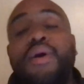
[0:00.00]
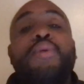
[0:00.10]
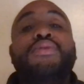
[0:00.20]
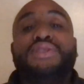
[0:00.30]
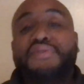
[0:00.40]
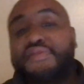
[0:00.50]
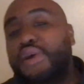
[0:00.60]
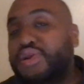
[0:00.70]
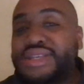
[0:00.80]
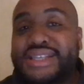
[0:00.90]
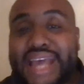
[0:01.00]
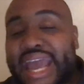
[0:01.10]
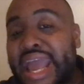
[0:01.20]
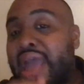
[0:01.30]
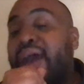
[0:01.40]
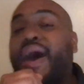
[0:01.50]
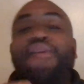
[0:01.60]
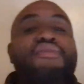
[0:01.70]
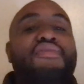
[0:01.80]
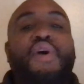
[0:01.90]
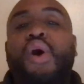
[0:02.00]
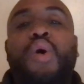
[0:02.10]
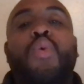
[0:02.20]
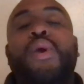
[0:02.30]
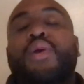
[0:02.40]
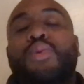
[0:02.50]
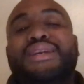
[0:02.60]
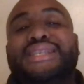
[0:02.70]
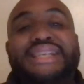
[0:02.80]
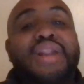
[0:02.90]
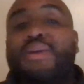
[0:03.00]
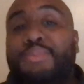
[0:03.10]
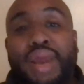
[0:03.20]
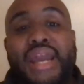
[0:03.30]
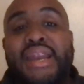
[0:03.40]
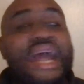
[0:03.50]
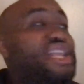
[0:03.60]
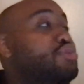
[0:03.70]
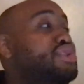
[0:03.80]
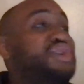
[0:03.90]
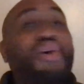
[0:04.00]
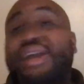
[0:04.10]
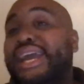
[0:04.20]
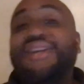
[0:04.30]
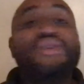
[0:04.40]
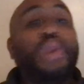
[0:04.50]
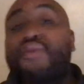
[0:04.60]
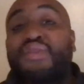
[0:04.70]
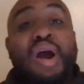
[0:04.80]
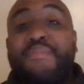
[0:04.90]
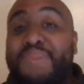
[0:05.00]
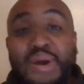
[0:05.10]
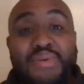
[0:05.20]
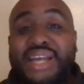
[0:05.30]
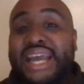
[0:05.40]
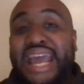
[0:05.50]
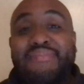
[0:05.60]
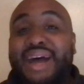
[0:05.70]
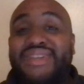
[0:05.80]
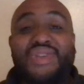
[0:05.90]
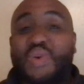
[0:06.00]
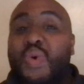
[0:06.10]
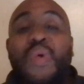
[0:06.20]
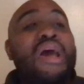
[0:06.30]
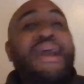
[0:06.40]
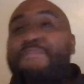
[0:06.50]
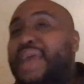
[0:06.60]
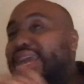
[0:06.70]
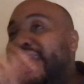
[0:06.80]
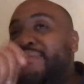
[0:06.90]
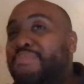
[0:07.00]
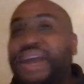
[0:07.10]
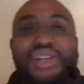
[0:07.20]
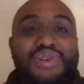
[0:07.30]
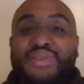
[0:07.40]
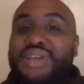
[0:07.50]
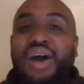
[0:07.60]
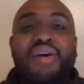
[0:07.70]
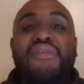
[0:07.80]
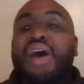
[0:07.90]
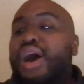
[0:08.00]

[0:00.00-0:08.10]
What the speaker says: It was the first day of fall where we celebrated and you saw kids all over our building in my school making pictures of